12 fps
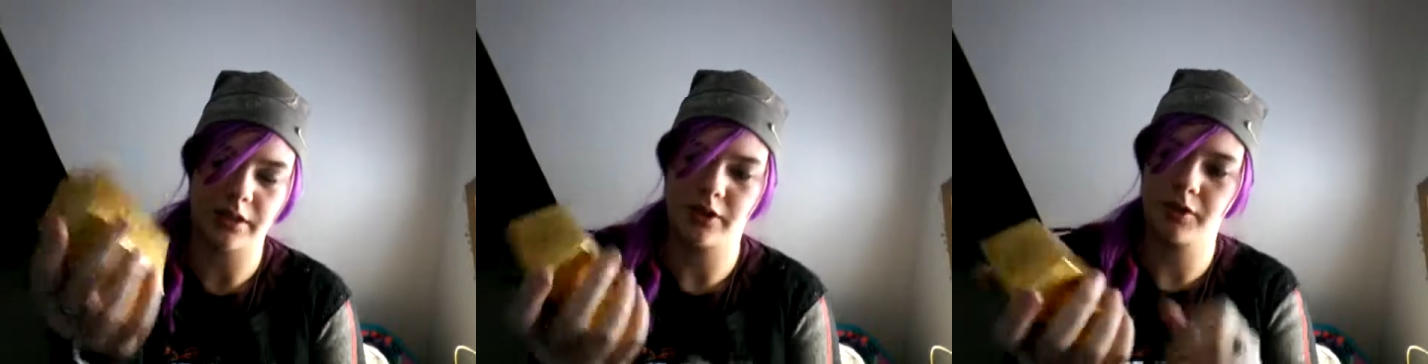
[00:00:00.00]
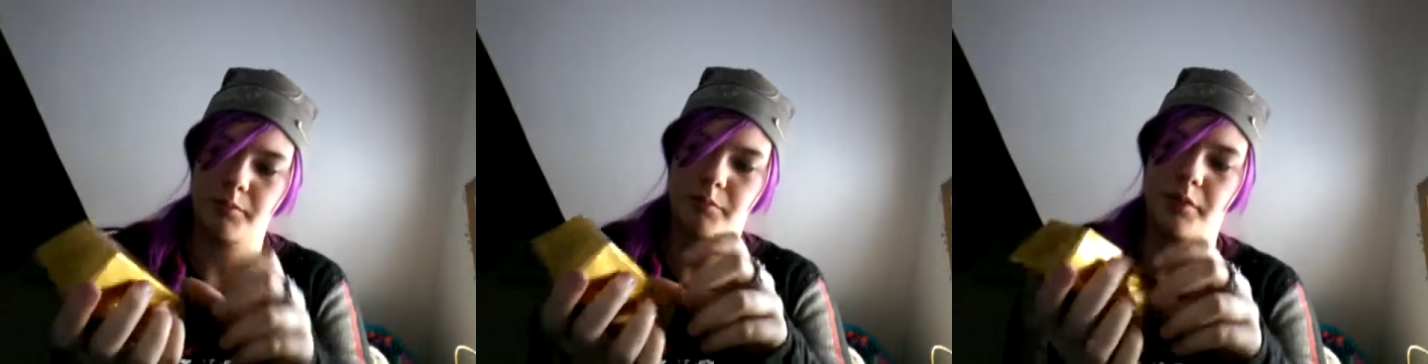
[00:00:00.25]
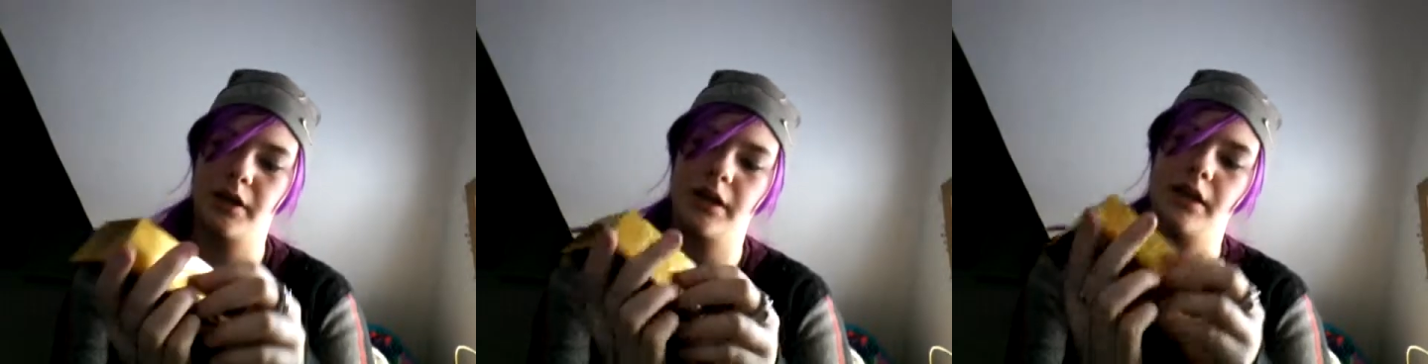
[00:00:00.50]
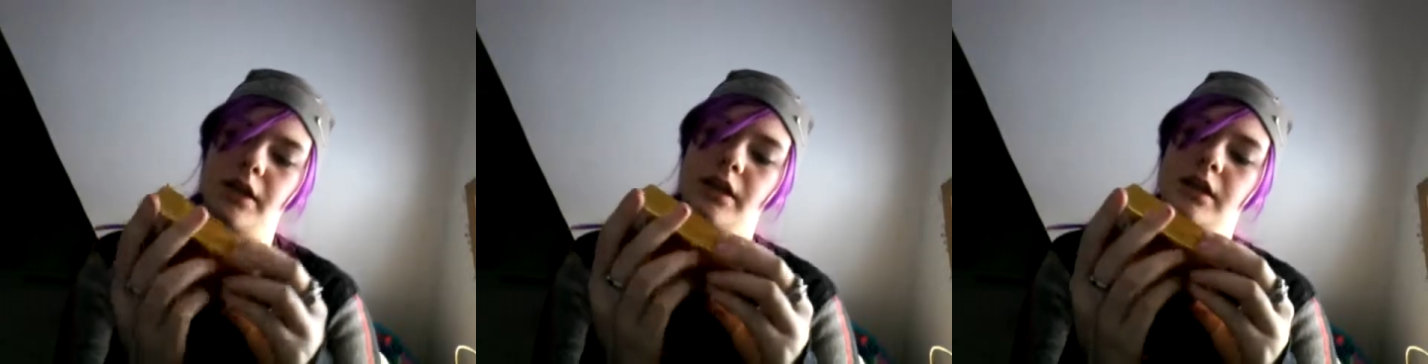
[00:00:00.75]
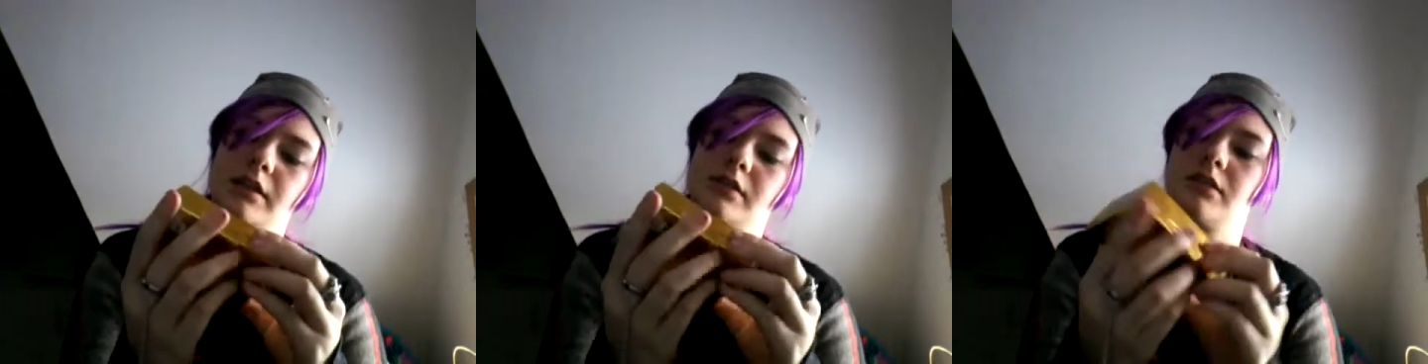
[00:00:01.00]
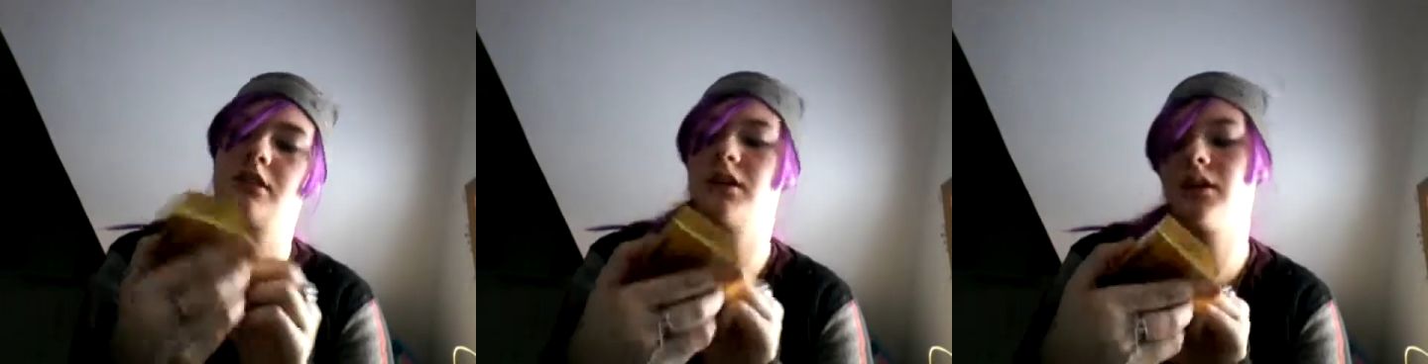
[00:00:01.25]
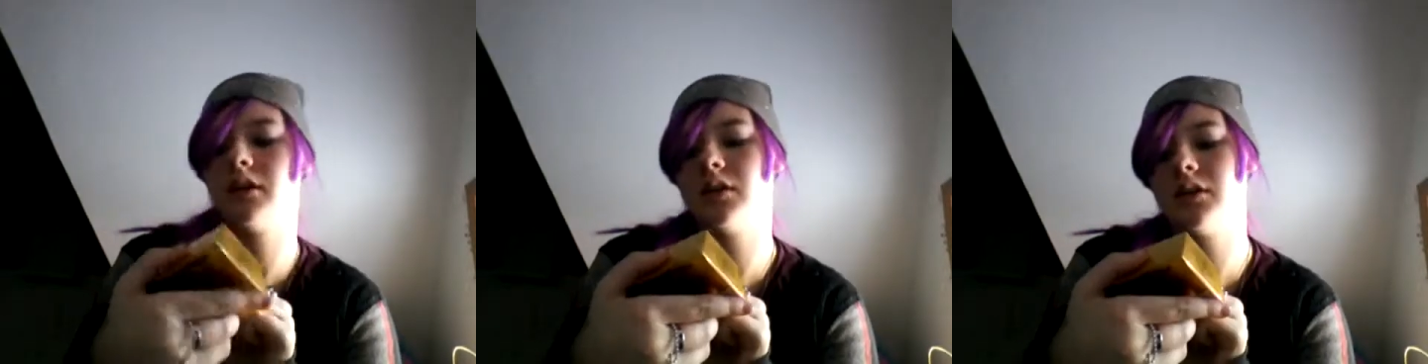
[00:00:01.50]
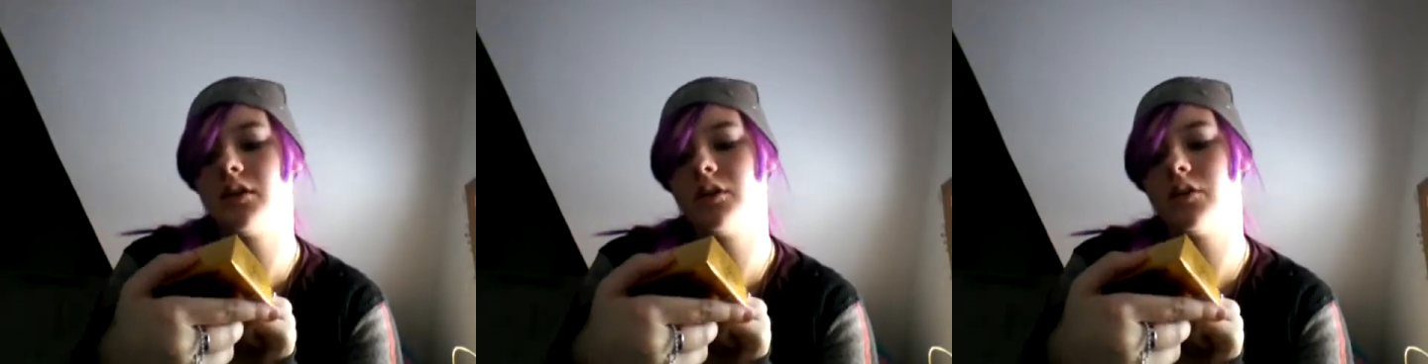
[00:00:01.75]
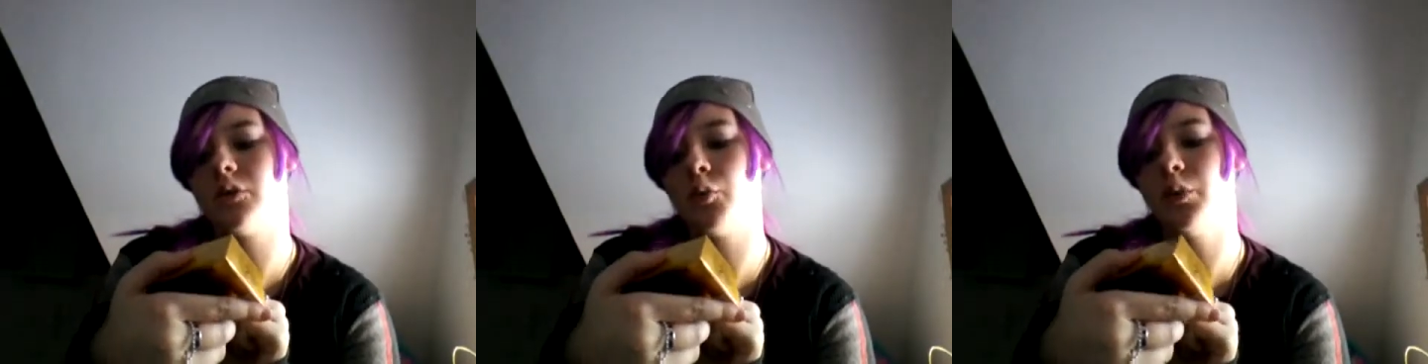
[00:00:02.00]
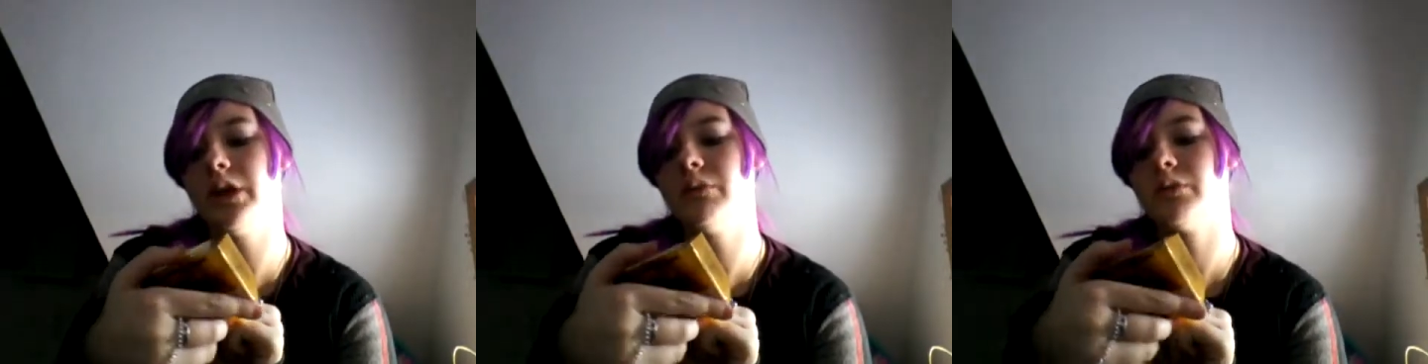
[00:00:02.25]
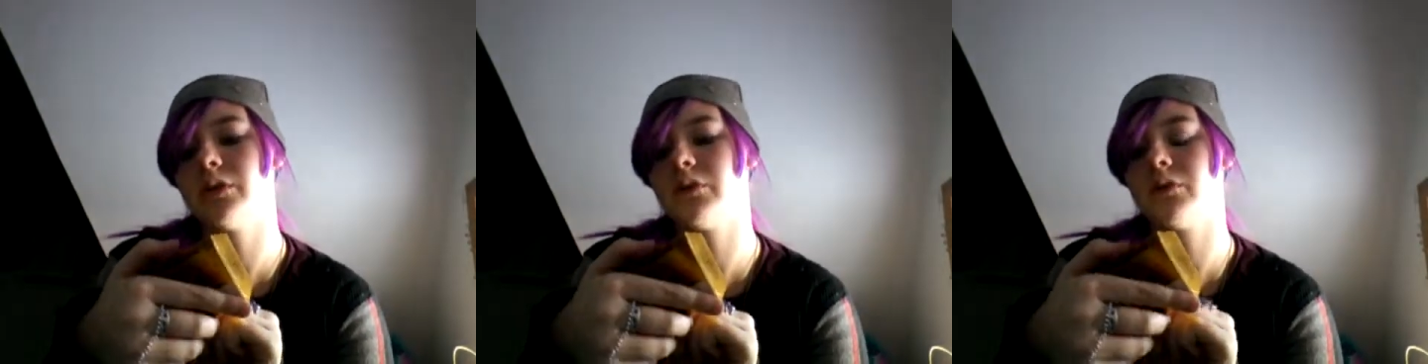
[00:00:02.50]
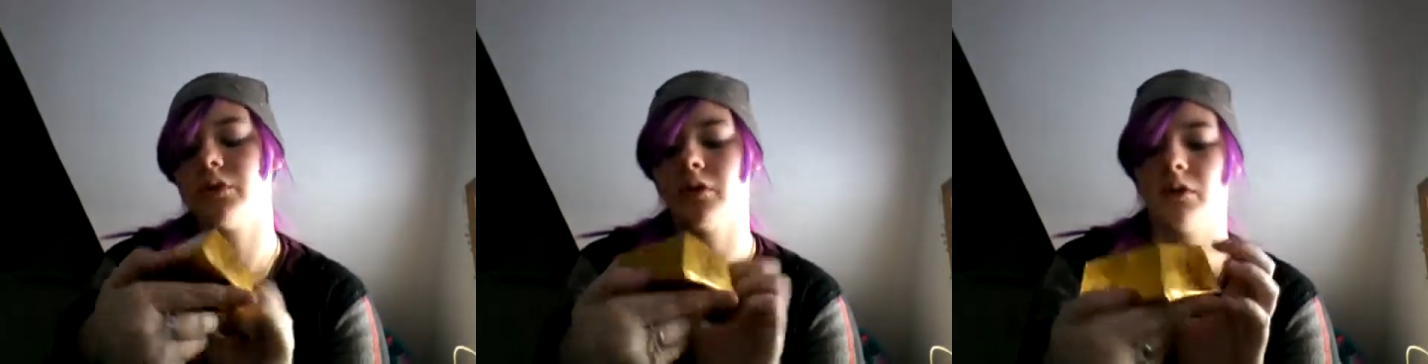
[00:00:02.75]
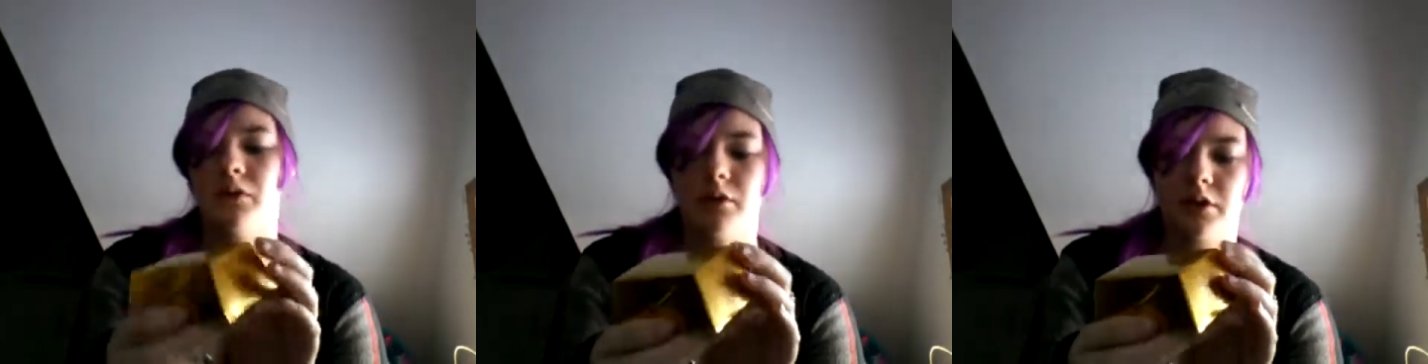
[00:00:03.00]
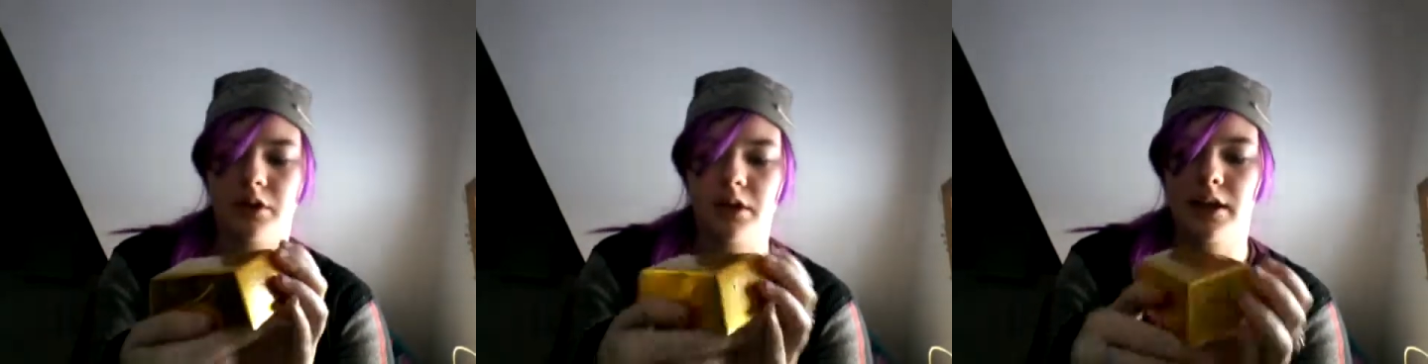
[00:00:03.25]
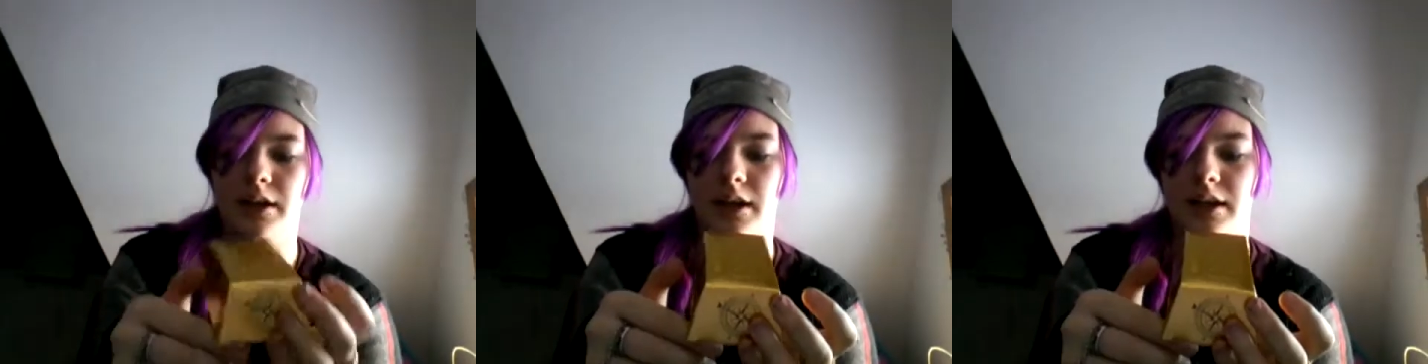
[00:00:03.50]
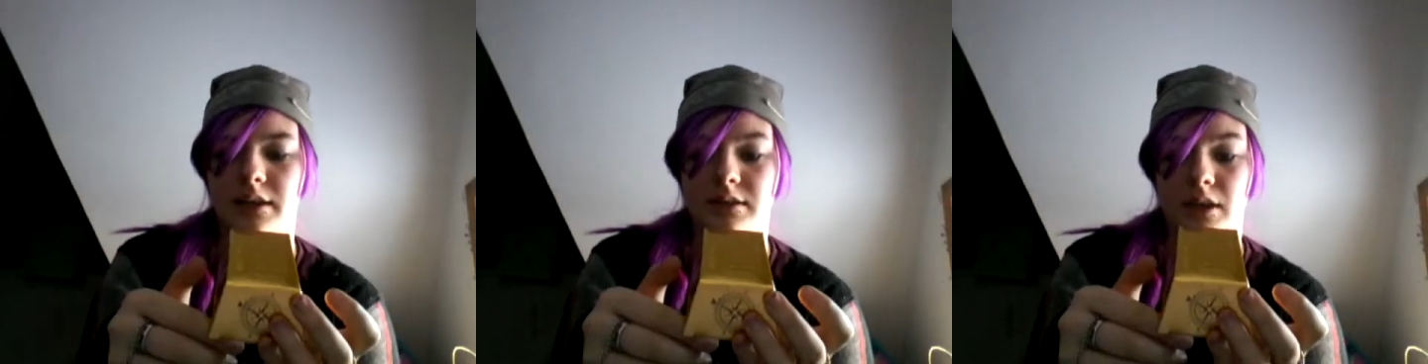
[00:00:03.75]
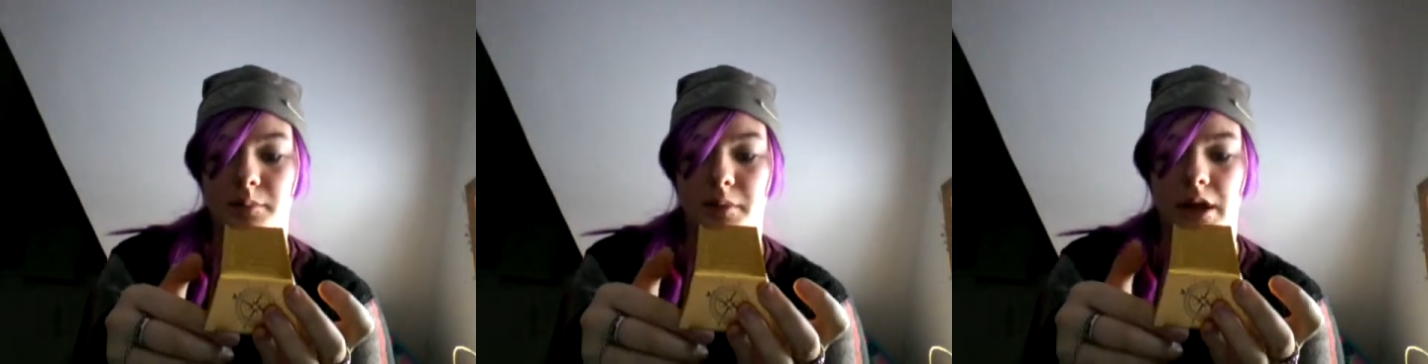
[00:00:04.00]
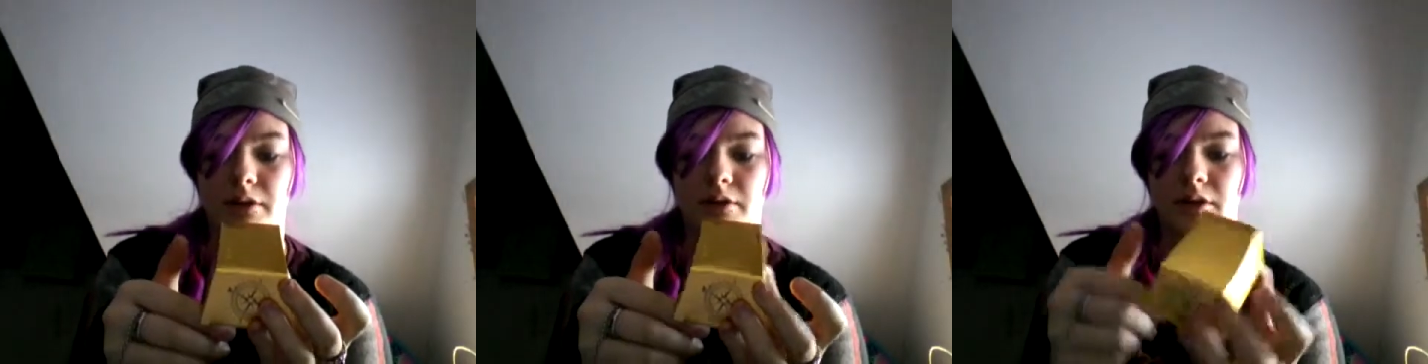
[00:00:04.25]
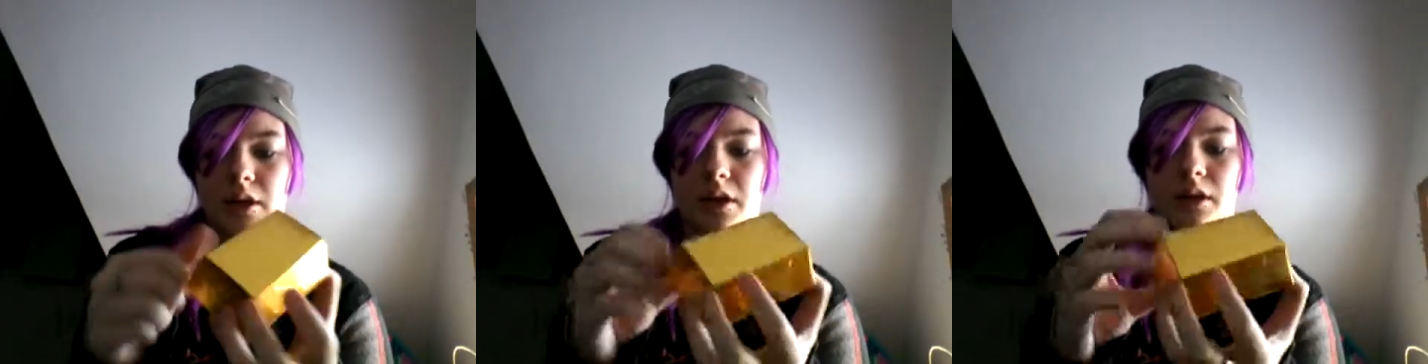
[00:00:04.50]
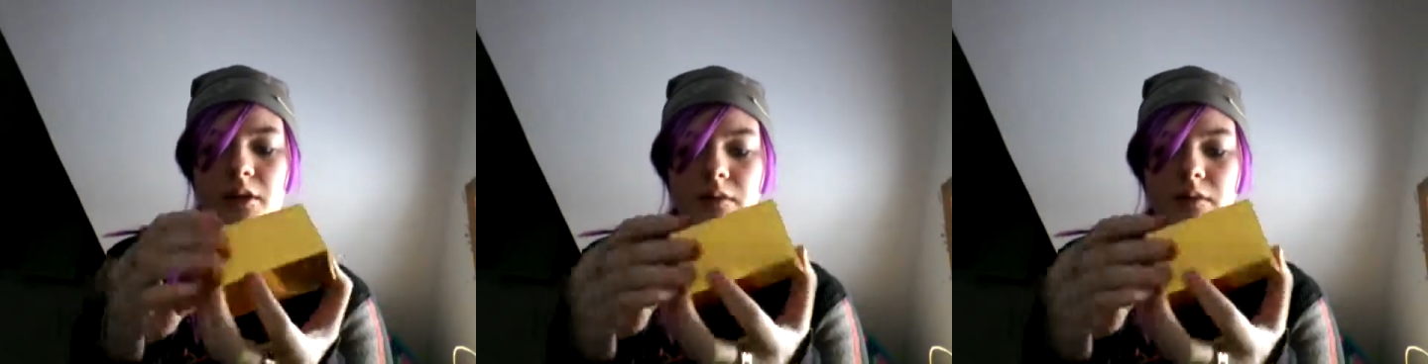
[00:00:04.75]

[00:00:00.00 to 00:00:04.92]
it later, but it's Win Real Gold, and like it's like a pirate thing